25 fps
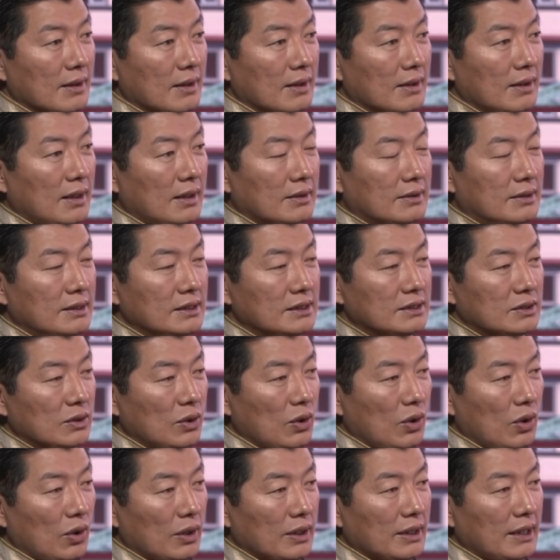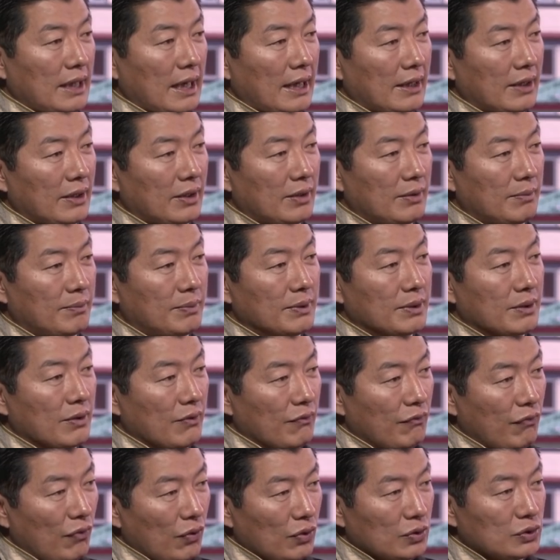now this law can be
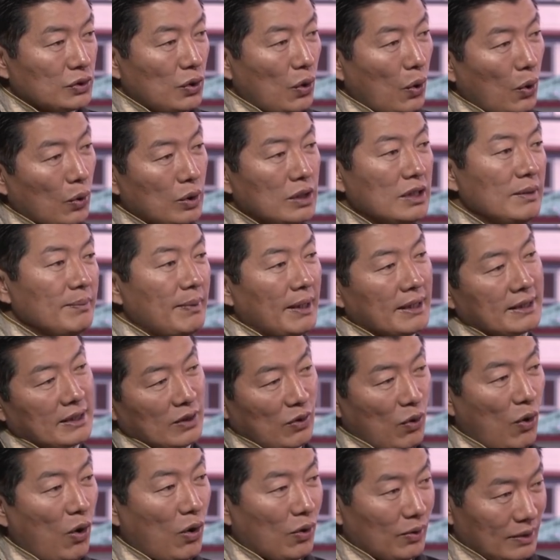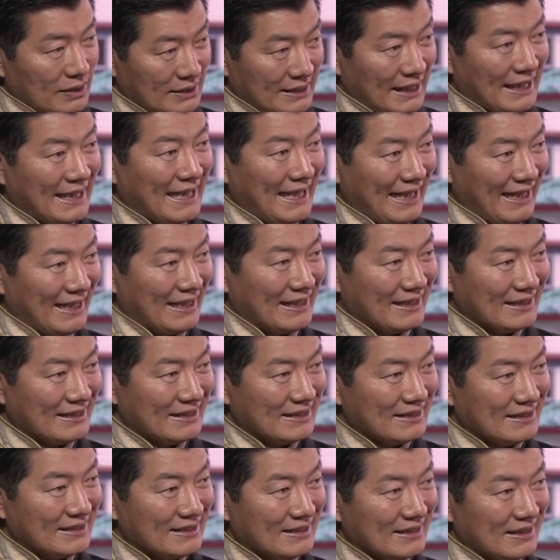revoked only by the Congress again,
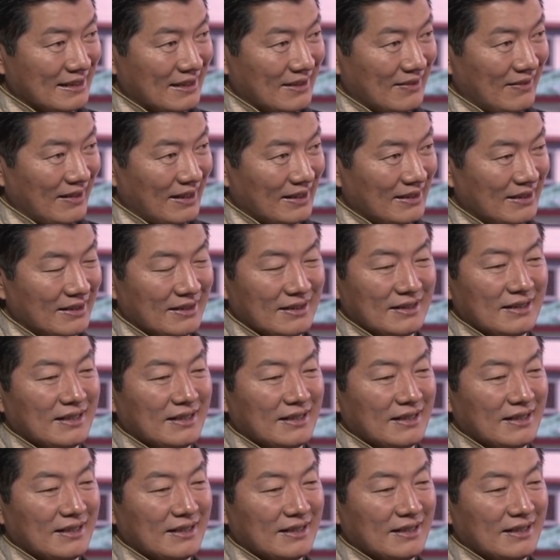right?